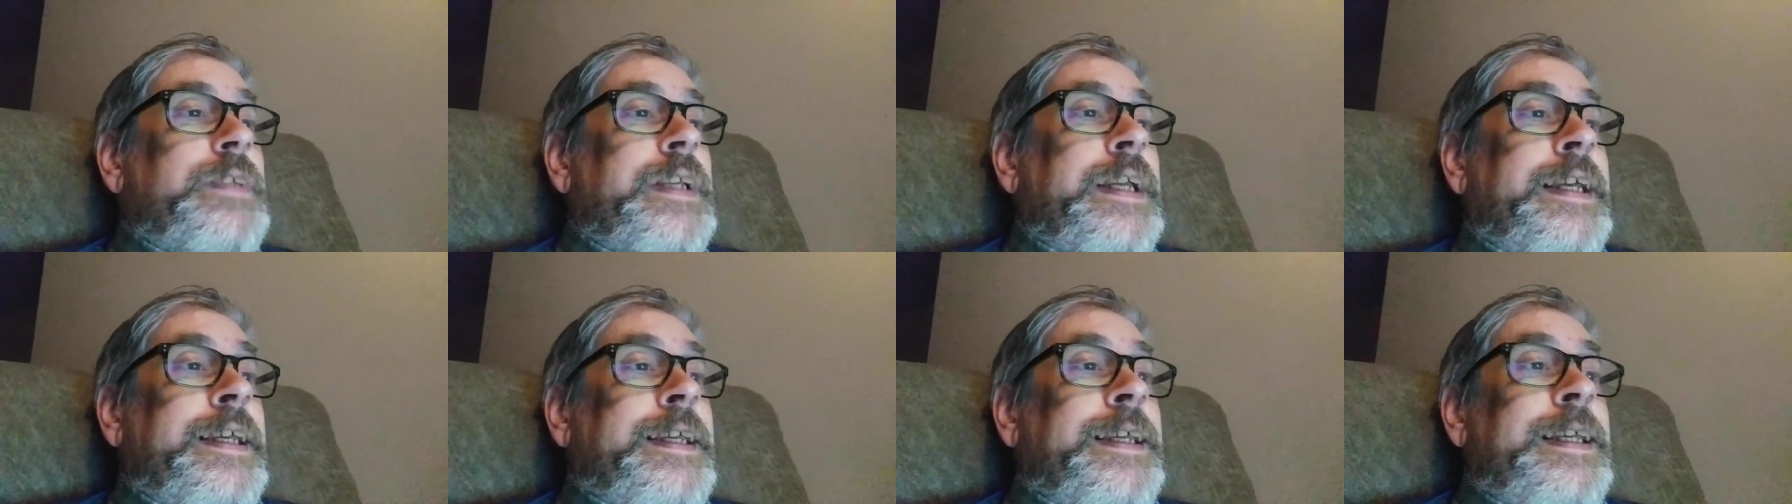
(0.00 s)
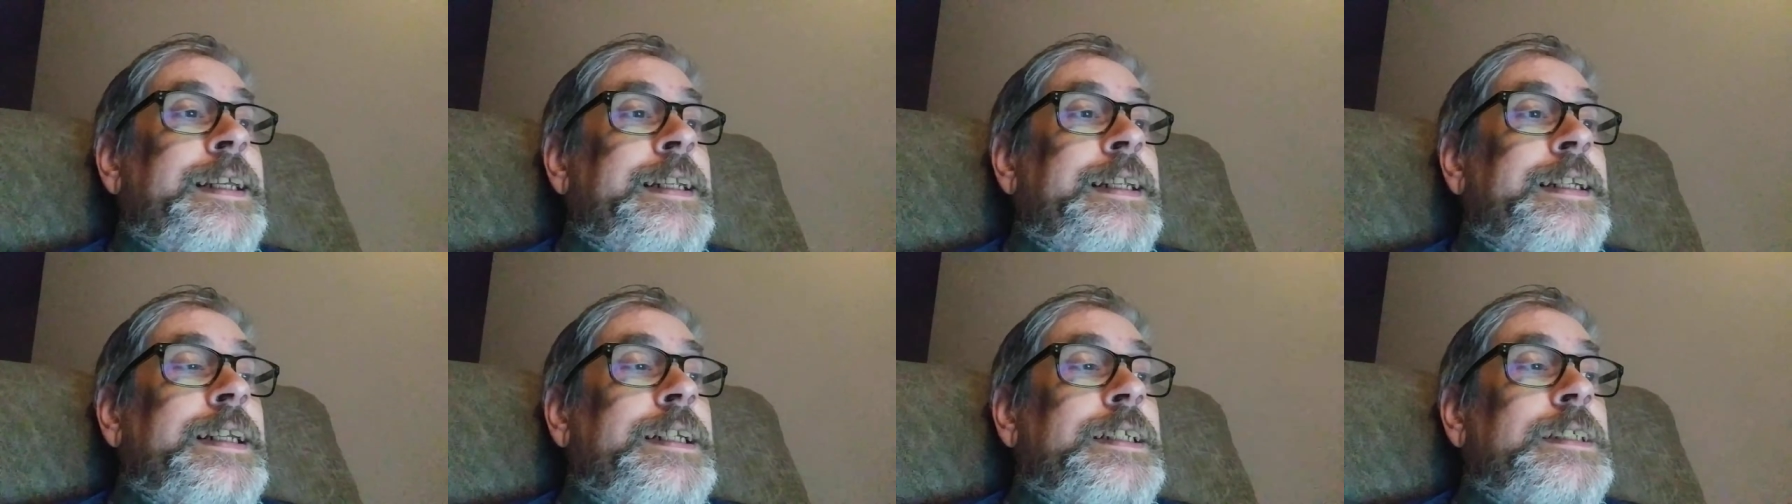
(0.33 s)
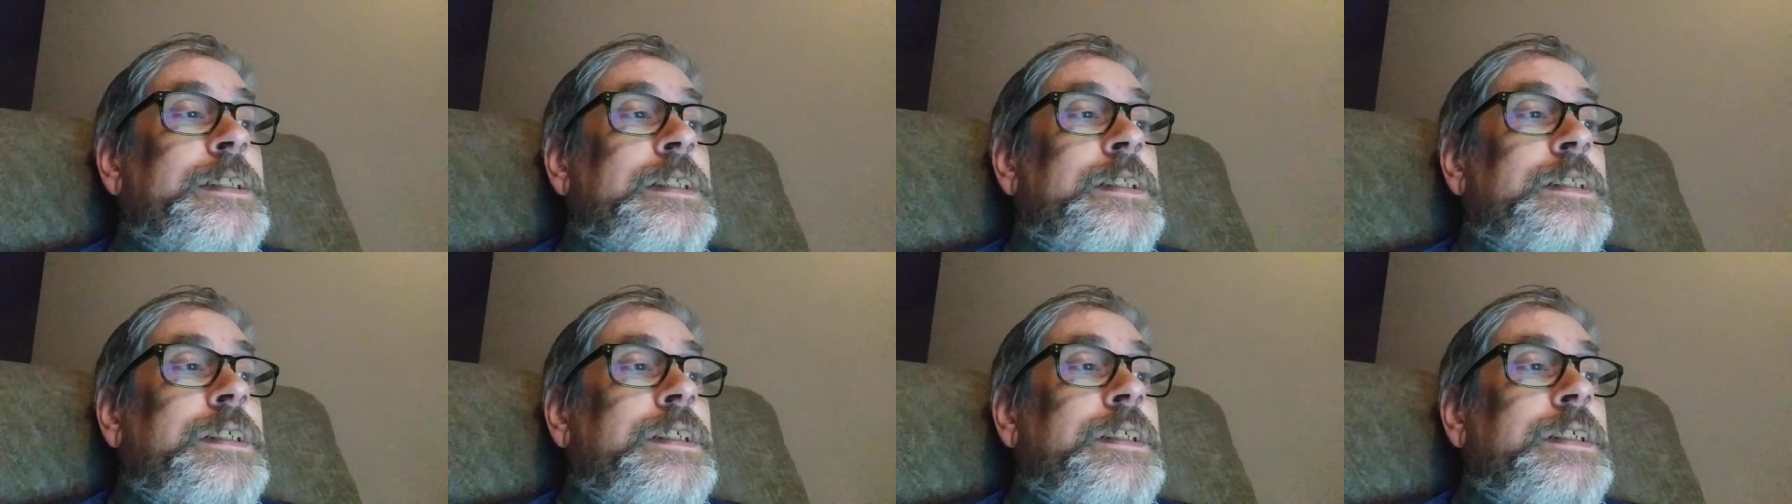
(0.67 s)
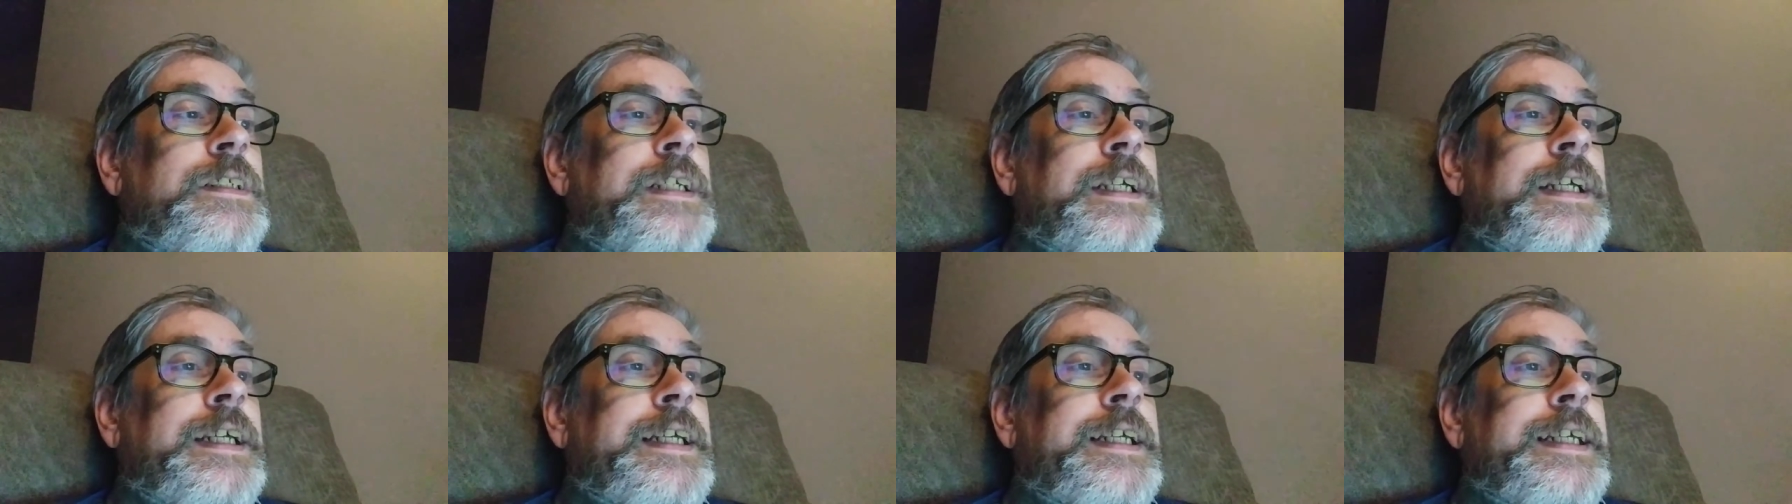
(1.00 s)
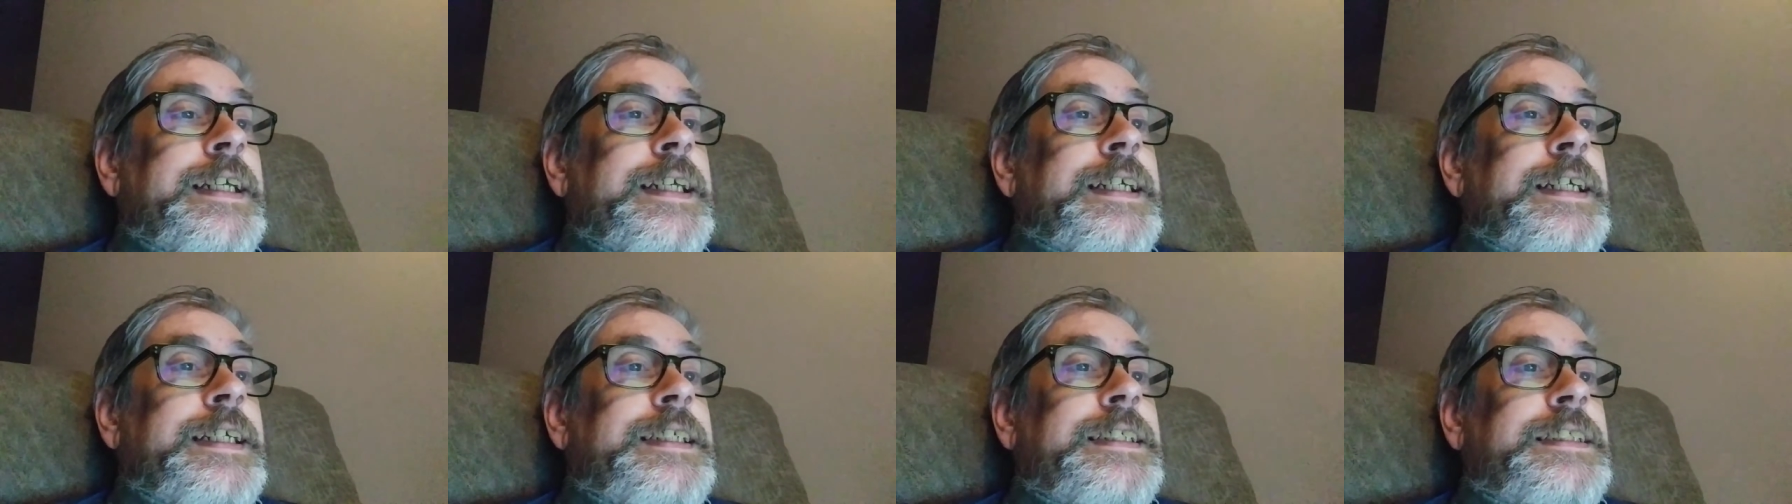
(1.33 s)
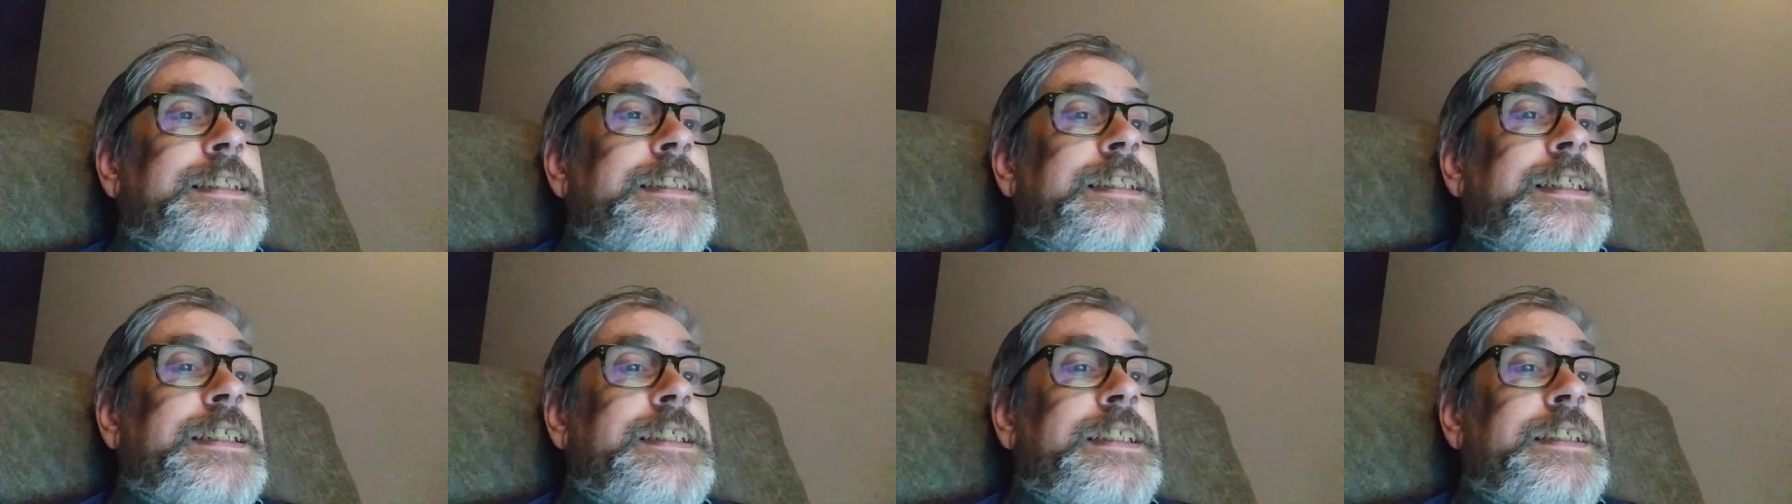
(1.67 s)
And uh,
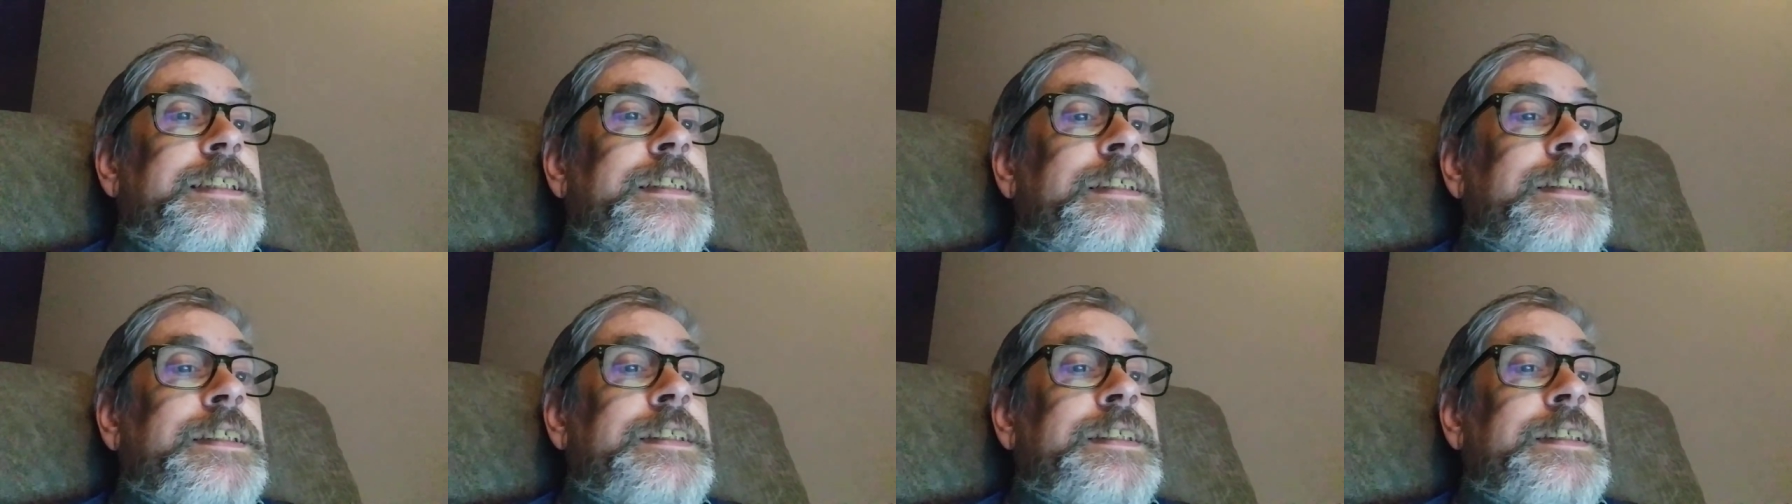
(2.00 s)
his